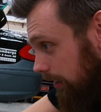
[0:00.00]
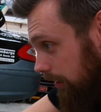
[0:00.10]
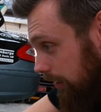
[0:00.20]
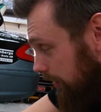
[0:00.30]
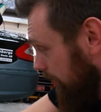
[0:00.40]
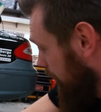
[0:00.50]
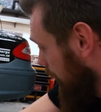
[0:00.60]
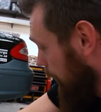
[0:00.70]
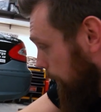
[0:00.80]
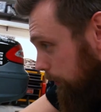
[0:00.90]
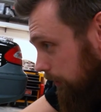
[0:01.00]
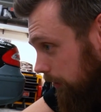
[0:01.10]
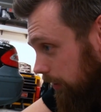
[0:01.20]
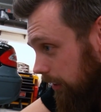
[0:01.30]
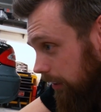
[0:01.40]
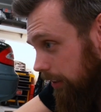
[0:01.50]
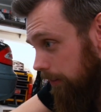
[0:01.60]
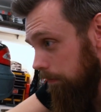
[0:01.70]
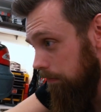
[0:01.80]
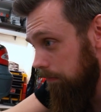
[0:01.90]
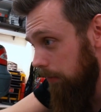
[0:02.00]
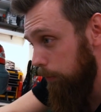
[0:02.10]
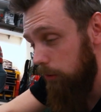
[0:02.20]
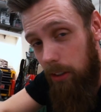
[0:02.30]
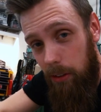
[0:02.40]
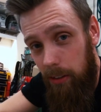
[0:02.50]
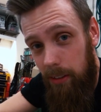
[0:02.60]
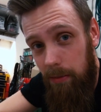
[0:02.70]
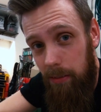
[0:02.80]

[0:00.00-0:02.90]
I hope you enjoyed the episode.